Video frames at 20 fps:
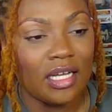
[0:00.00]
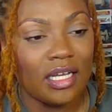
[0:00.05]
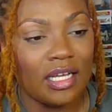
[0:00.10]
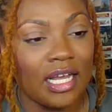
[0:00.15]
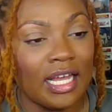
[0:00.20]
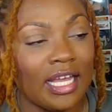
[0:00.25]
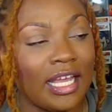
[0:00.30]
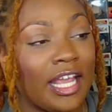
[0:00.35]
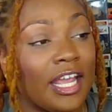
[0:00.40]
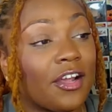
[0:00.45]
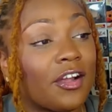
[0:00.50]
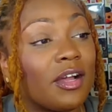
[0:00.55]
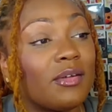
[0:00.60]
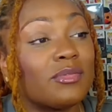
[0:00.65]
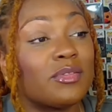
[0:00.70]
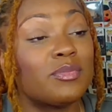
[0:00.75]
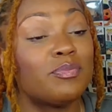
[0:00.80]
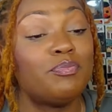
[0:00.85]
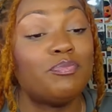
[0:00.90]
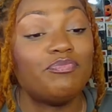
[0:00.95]
And here
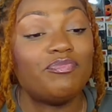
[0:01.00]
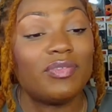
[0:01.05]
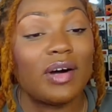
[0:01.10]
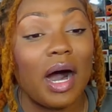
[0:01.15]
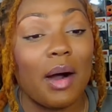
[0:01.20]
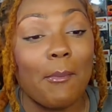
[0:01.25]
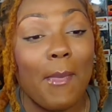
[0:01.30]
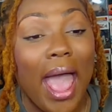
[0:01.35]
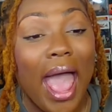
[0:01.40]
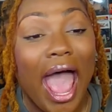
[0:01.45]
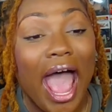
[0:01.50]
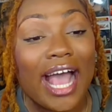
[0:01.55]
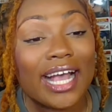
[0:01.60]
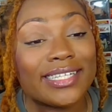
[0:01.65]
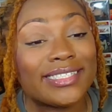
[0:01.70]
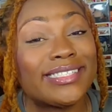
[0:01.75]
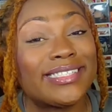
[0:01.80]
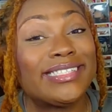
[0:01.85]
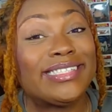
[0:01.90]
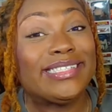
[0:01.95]
comes Bump
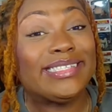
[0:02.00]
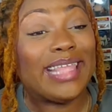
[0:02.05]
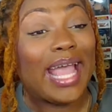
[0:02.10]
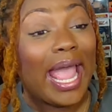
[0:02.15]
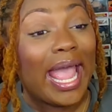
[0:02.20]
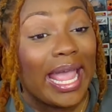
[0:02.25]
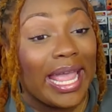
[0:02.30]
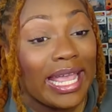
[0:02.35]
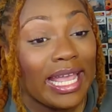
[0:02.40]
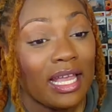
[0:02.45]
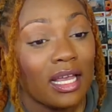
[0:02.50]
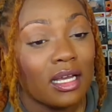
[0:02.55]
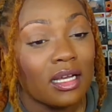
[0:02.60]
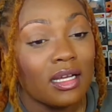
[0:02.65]
Ass Day.